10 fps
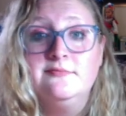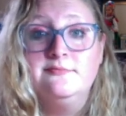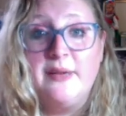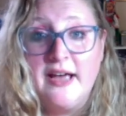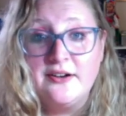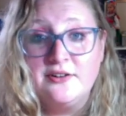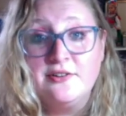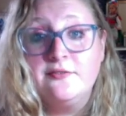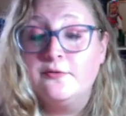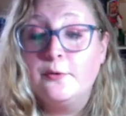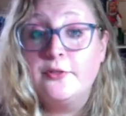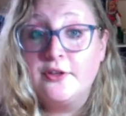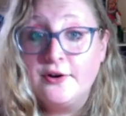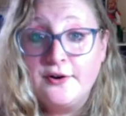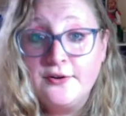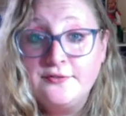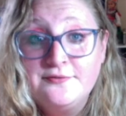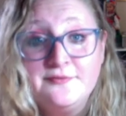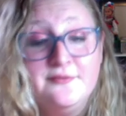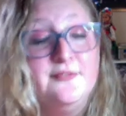pattern for the yarn.
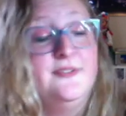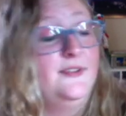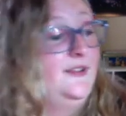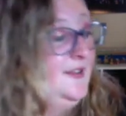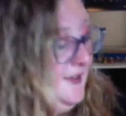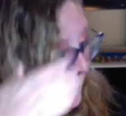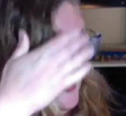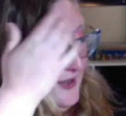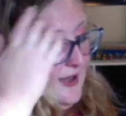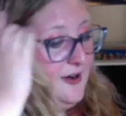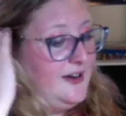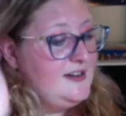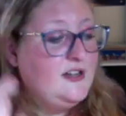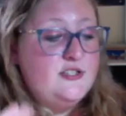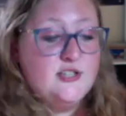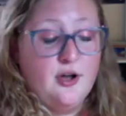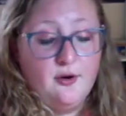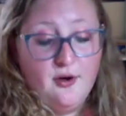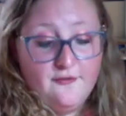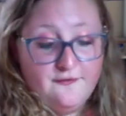All right, so
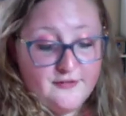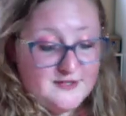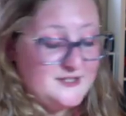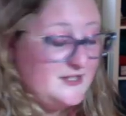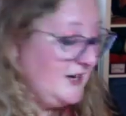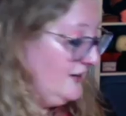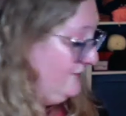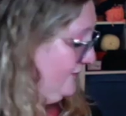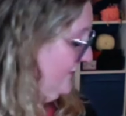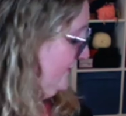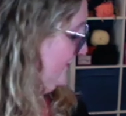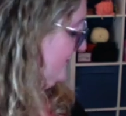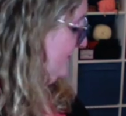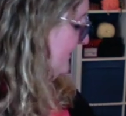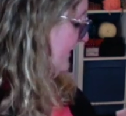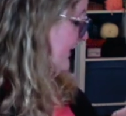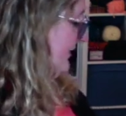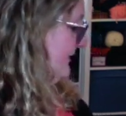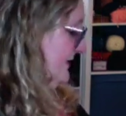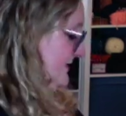first off,
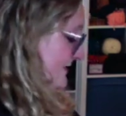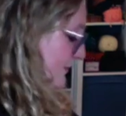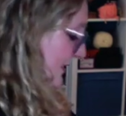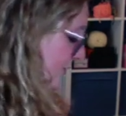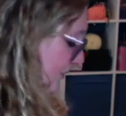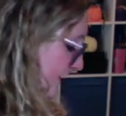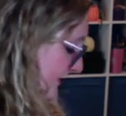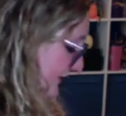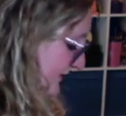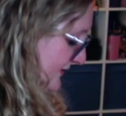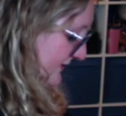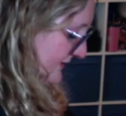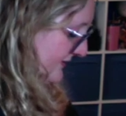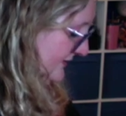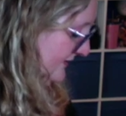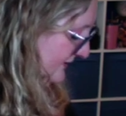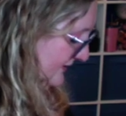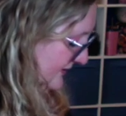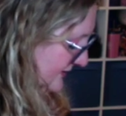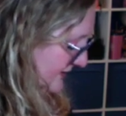this is the big one,
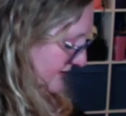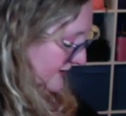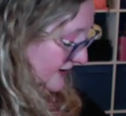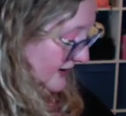and